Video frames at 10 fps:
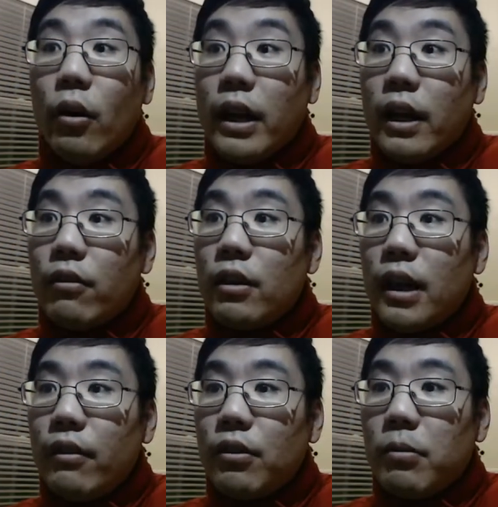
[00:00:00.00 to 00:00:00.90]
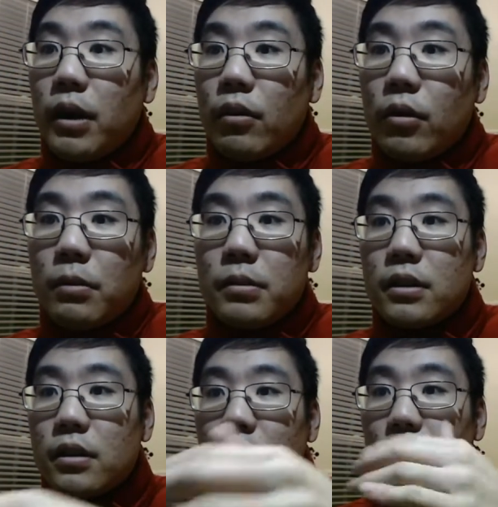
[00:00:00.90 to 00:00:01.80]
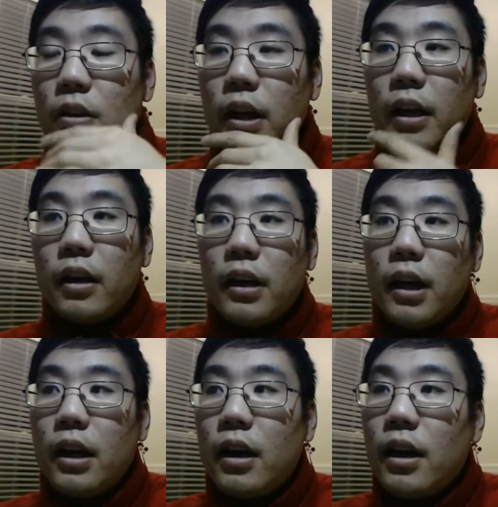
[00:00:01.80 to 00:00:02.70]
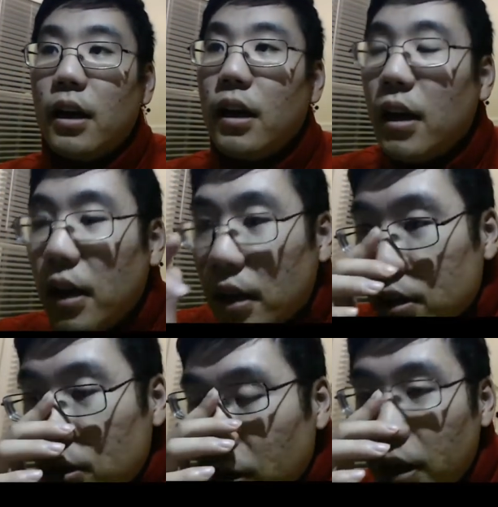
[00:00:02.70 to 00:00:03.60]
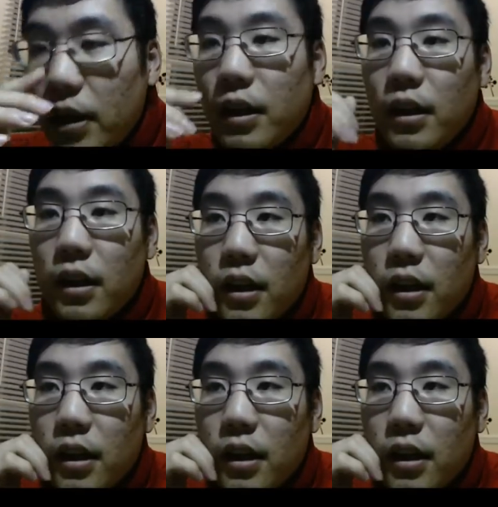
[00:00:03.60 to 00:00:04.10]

I never left me. Whoops. Oh, okay. Yeah. So she